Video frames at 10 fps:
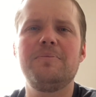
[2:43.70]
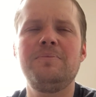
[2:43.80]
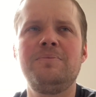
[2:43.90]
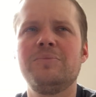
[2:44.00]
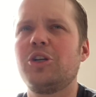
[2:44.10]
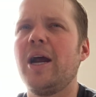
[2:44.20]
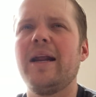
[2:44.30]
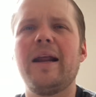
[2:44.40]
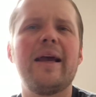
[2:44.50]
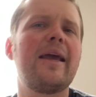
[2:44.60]

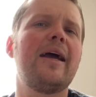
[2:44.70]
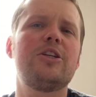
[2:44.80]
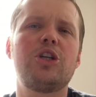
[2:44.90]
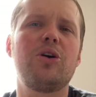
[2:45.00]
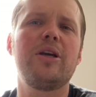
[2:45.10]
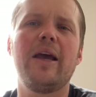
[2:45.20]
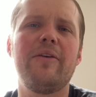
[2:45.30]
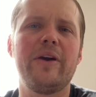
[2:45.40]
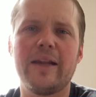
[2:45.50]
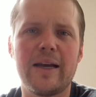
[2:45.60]
granted, I can't show you
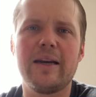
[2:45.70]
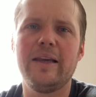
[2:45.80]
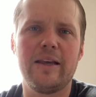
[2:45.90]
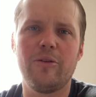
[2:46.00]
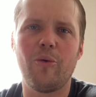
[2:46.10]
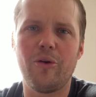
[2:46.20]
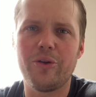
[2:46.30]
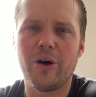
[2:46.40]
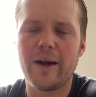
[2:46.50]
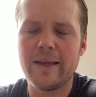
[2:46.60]
every technique in the
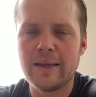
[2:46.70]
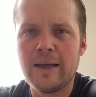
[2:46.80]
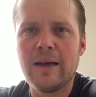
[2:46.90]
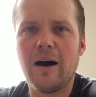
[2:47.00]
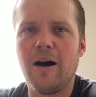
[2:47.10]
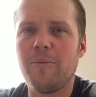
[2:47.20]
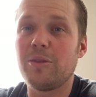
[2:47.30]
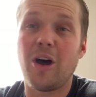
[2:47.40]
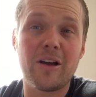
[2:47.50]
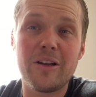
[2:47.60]
world on it. Um, a
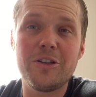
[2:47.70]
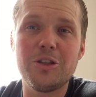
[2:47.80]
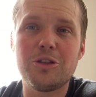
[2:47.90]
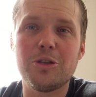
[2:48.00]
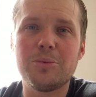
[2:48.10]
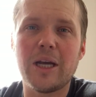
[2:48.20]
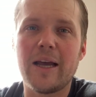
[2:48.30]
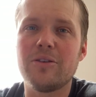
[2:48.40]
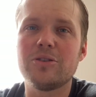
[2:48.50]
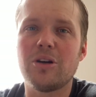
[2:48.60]
lot of other YouTube
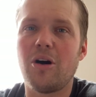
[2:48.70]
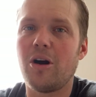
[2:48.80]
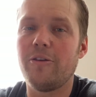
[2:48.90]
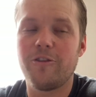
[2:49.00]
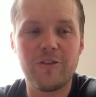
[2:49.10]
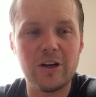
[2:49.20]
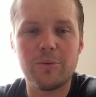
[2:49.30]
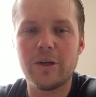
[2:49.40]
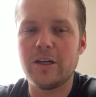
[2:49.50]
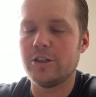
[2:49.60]
channels are
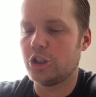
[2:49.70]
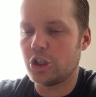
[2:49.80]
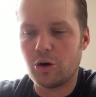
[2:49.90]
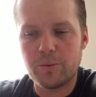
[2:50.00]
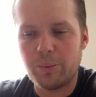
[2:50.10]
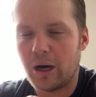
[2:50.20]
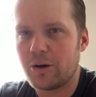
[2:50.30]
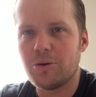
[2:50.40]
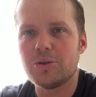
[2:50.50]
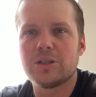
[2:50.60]
filming and showing
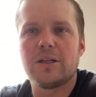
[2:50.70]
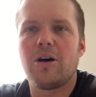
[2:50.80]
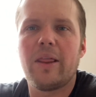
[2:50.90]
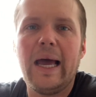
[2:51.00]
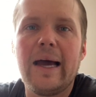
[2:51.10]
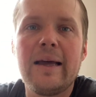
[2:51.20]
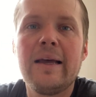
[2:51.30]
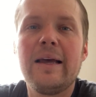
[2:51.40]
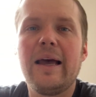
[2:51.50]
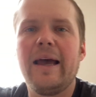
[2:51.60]
puddles and all that.
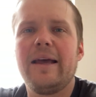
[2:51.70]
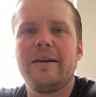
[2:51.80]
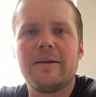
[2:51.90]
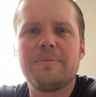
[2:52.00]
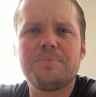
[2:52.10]
And